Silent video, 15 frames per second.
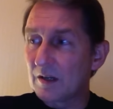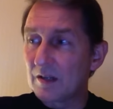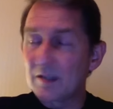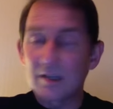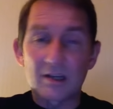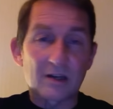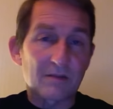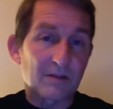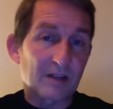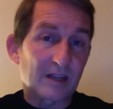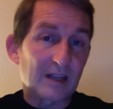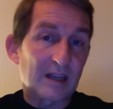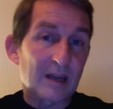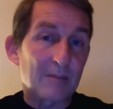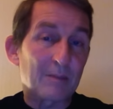seeing if they
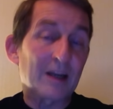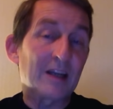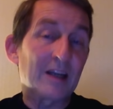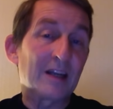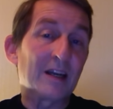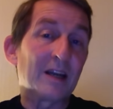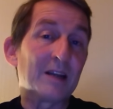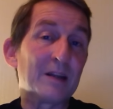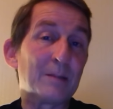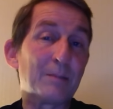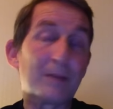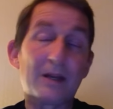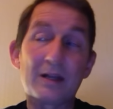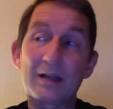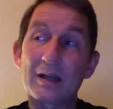can get back and get in the
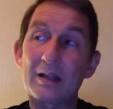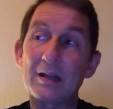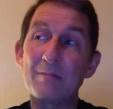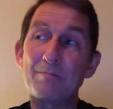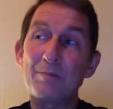bin and get their